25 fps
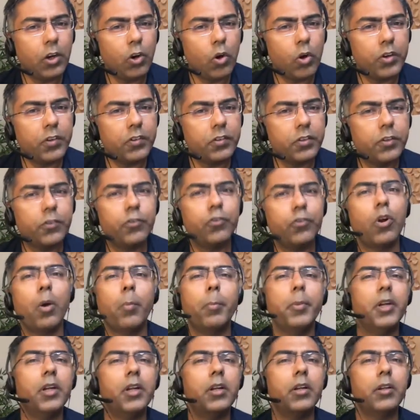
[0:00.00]
or is this
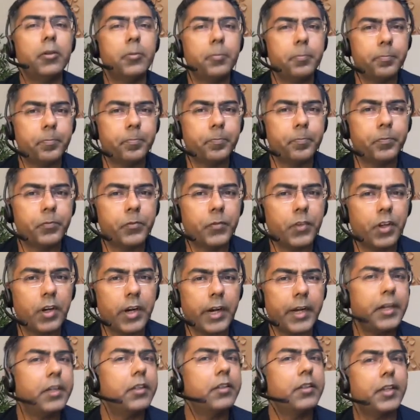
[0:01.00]
nominal?
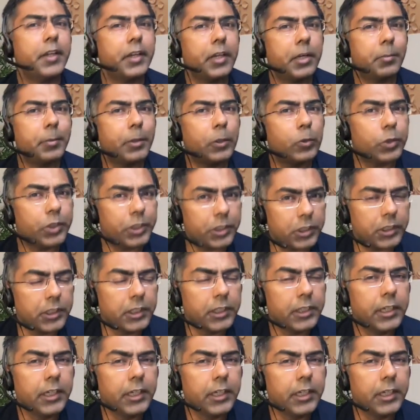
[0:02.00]
Right? Think about it.